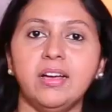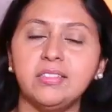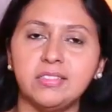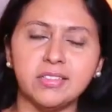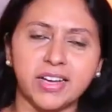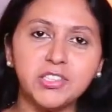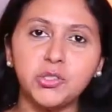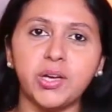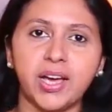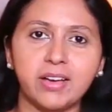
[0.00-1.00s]
It's nice
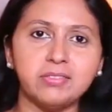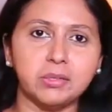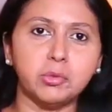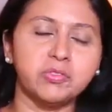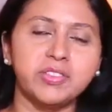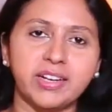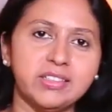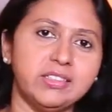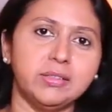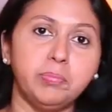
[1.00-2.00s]
to have some of
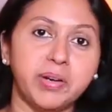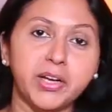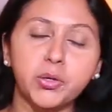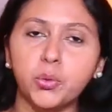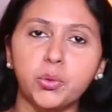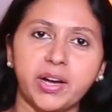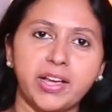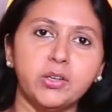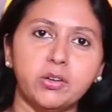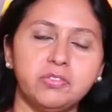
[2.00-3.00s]
that Play-Doh
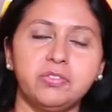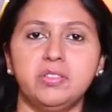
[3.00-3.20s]
kind of